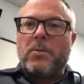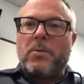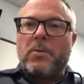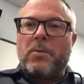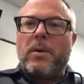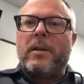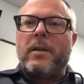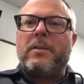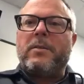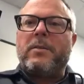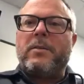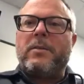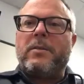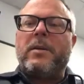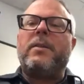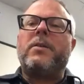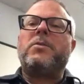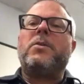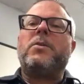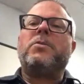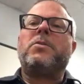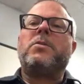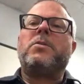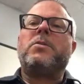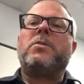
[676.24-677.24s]
Yeah, this uses
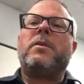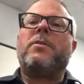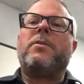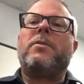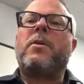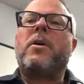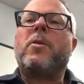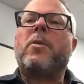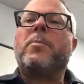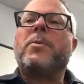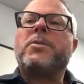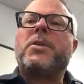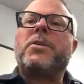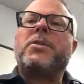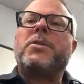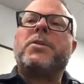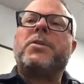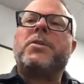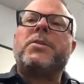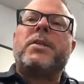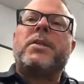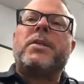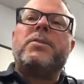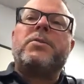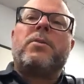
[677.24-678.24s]
a throttle position
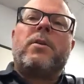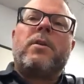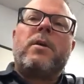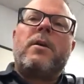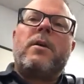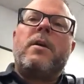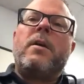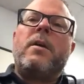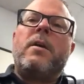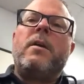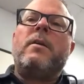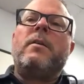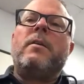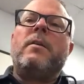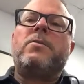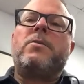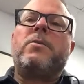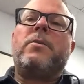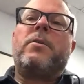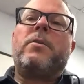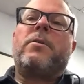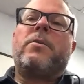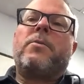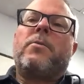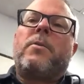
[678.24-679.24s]
sensor. So
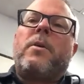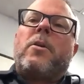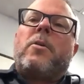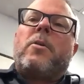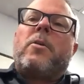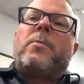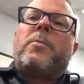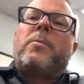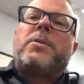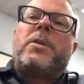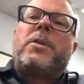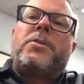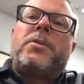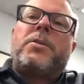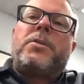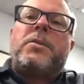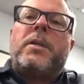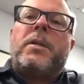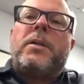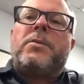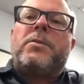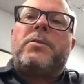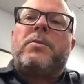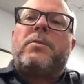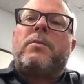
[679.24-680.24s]
your throttle position
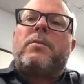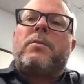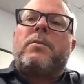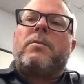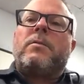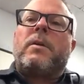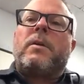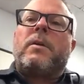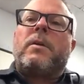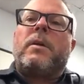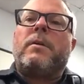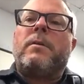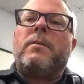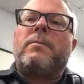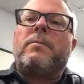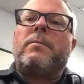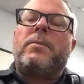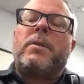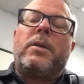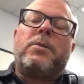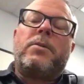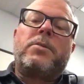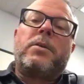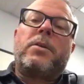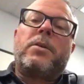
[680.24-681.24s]
sensor
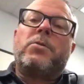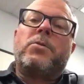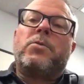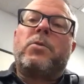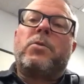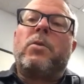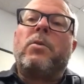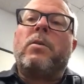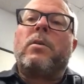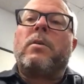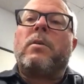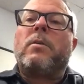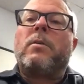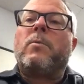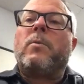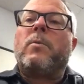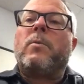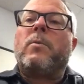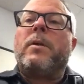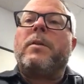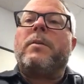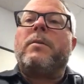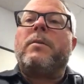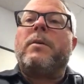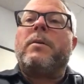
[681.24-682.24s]
tells the controller
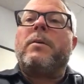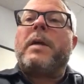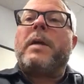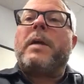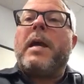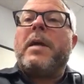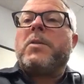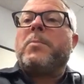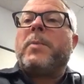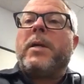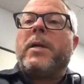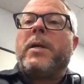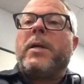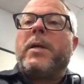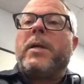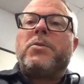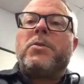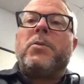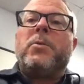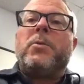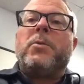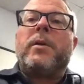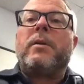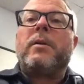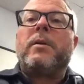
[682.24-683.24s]
what the gas pedal's
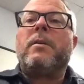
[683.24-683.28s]
doing.